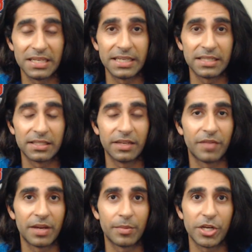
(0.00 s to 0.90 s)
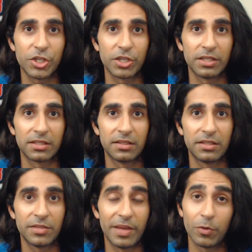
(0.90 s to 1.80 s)
density vibrations
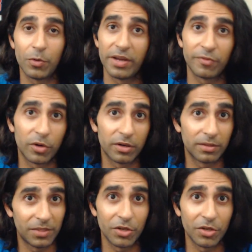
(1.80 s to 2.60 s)
to make way for,